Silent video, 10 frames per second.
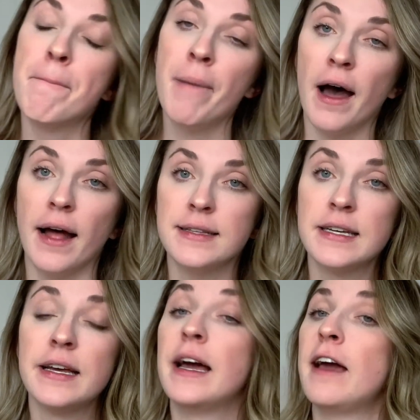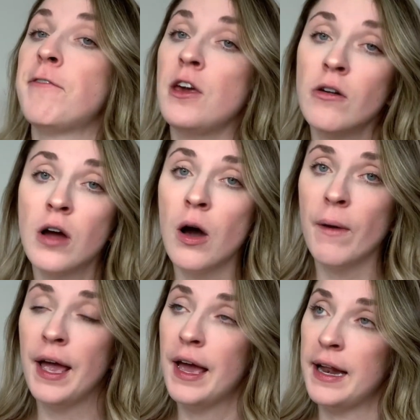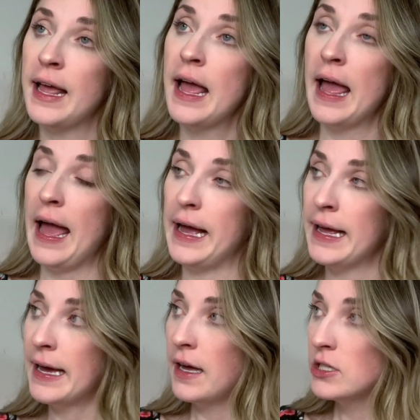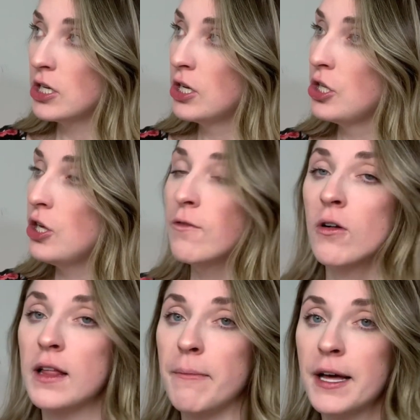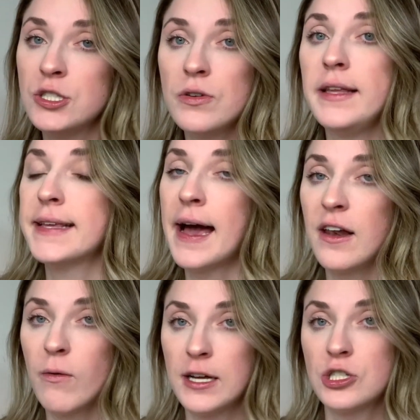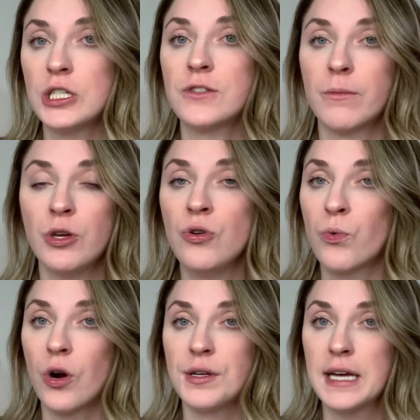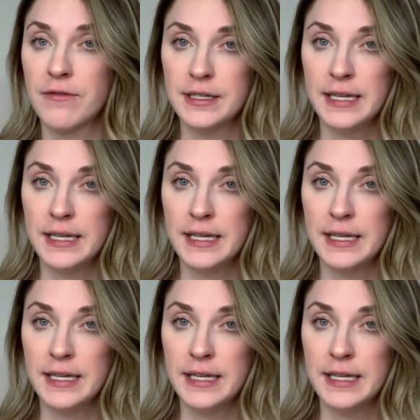But if you go in and you've only been doing 10 questions from Uworld every